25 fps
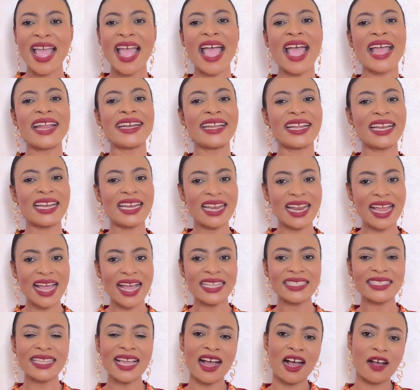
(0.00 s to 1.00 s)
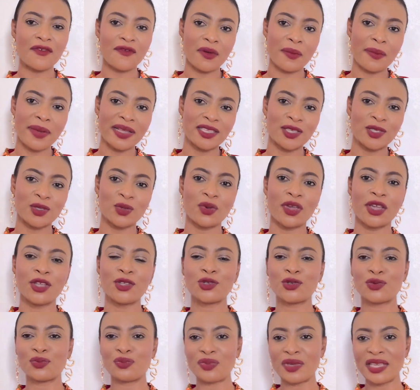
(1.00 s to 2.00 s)
And the last alphabet is going
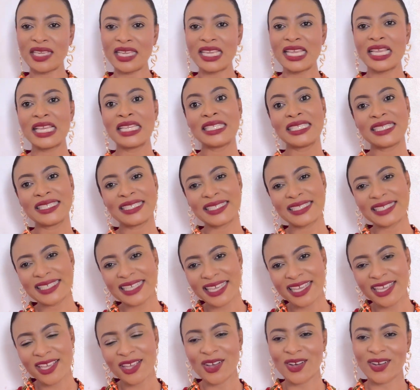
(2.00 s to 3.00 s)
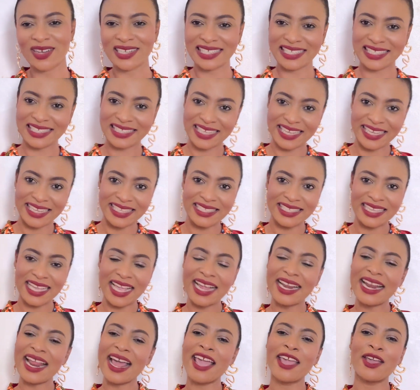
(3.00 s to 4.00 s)
to be Z or Z,
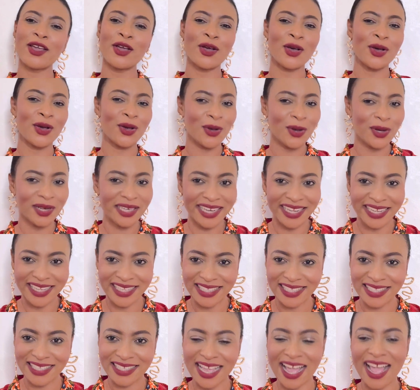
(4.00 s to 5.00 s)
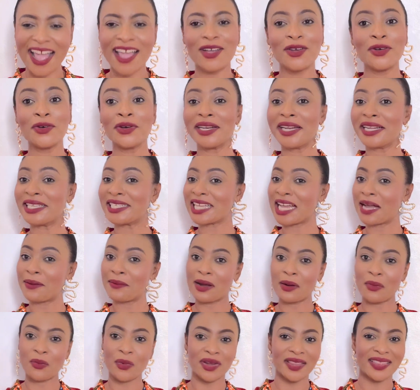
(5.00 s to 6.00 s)
and I couldn't come
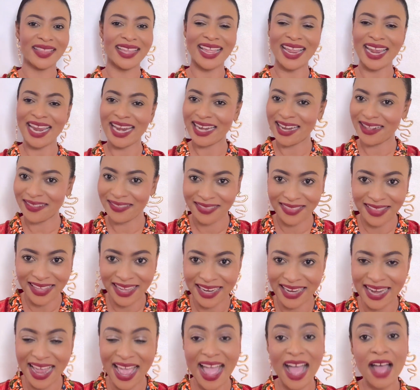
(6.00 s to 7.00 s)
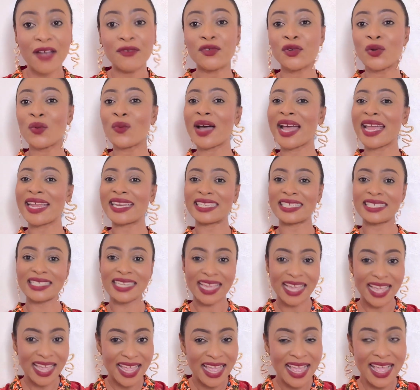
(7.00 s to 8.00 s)
up with anything. I have no
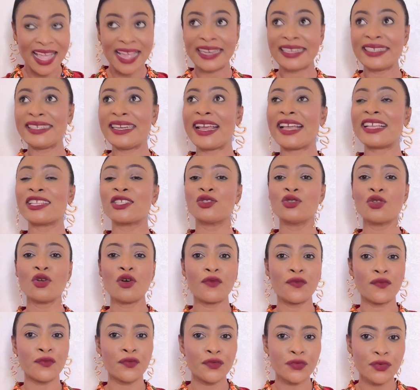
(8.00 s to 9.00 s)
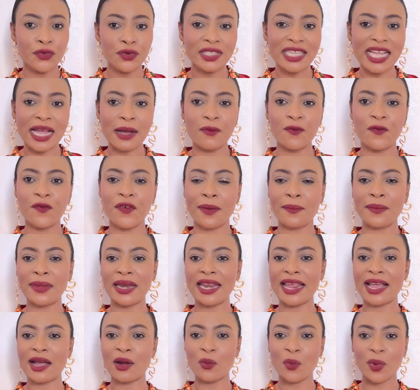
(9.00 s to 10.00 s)
idea. There's no fruit I'm
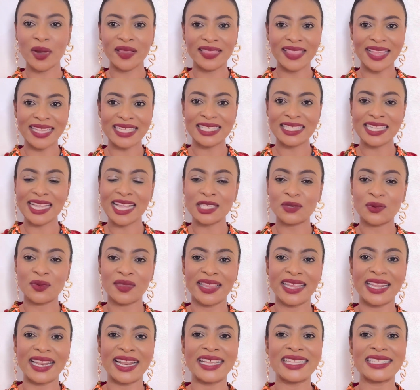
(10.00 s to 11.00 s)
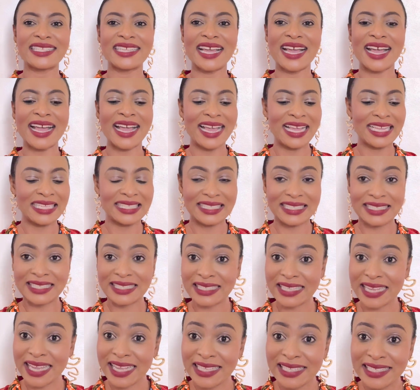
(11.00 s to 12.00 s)
familiar with that starts with the letter
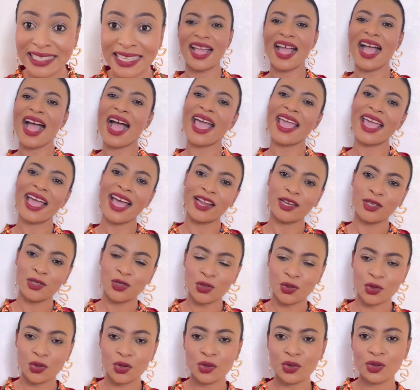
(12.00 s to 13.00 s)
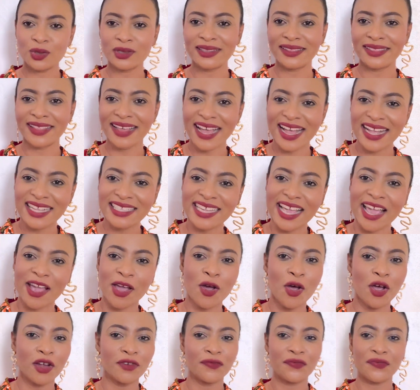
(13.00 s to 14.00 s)
Z. I had to Google that. I
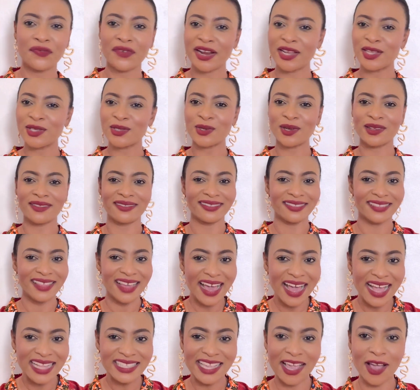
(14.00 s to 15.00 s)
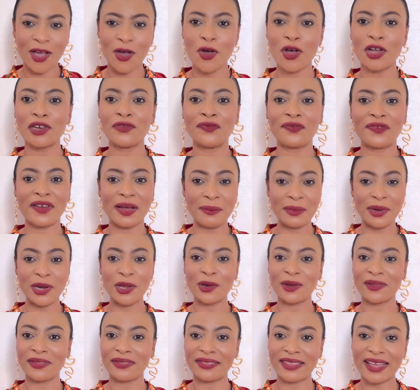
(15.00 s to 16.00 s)
called friends on that. I called family
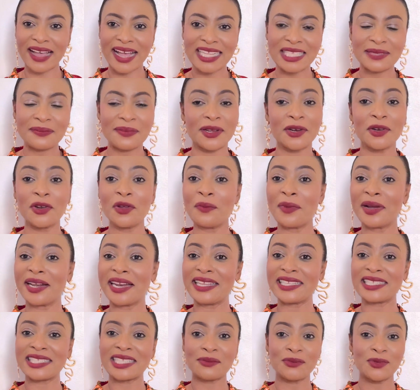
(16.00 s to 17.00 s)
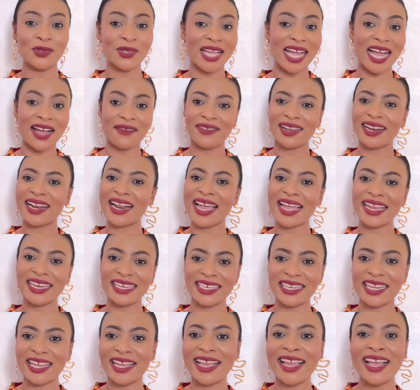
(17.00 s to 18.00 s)
on that, but nobody seemed to have an
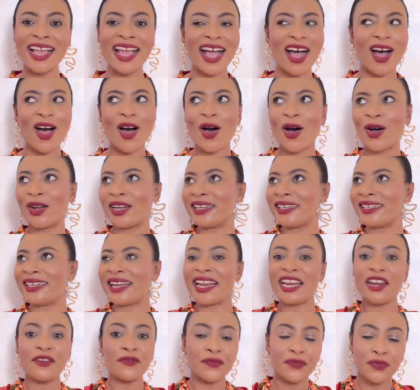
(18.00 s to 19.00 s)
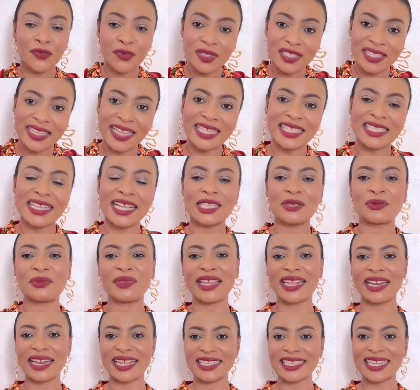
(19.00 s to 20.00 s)
idea on any fruits that starts with
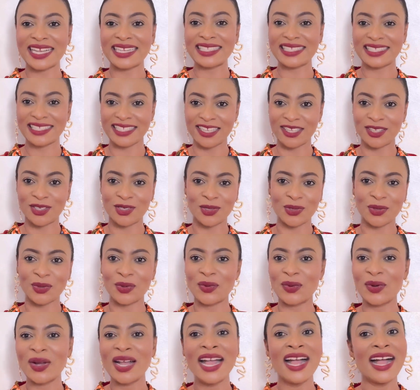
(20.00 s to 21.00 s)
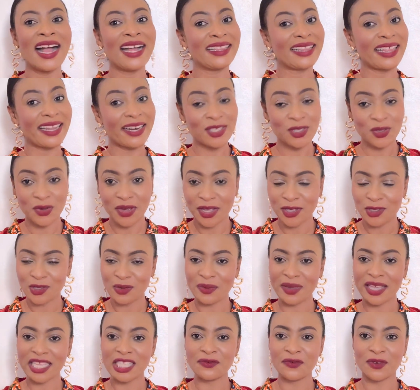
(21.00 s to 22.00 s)
the letter Z. So that is going to
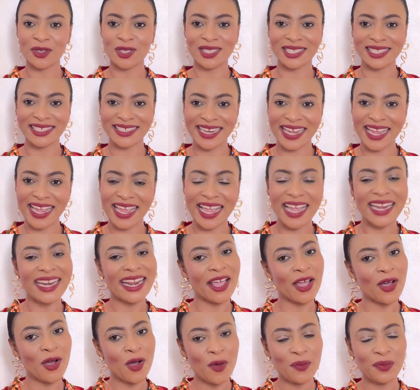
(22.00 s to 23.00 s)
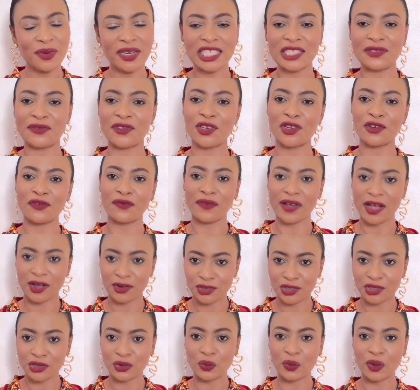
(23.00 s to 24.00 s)
be it for today, and I hope this video
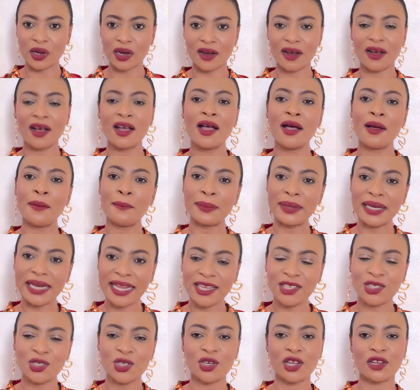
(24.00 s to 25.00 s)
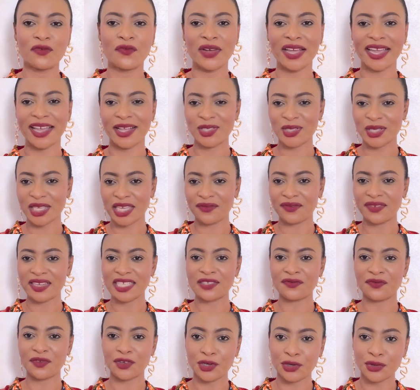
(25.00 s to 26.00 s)
found you well. Please do not forget to give
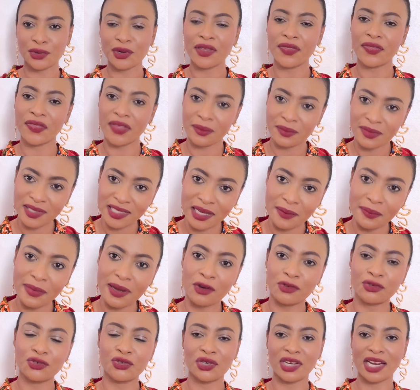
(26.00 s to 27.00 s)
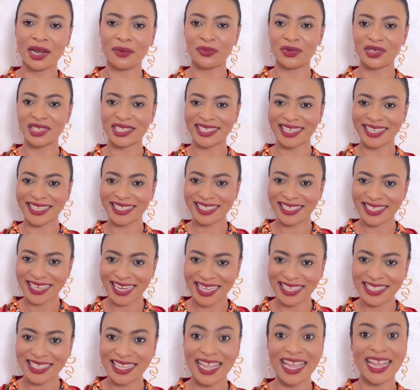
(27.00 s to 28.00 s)
this video a thumbs up. I would truly appreciate
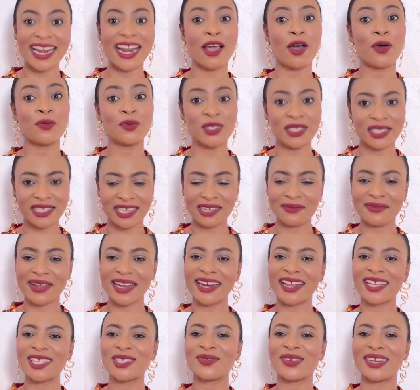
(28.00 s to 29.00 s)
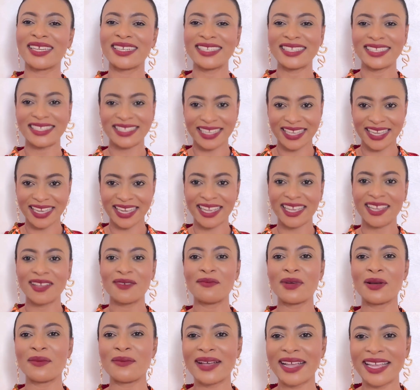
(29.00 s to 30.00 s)
that, and I hope to see you in my next one. Take care.
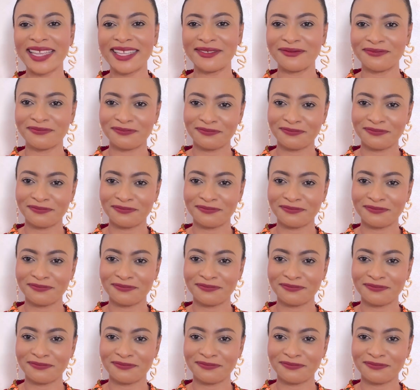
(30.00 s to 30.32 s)
Bye bye.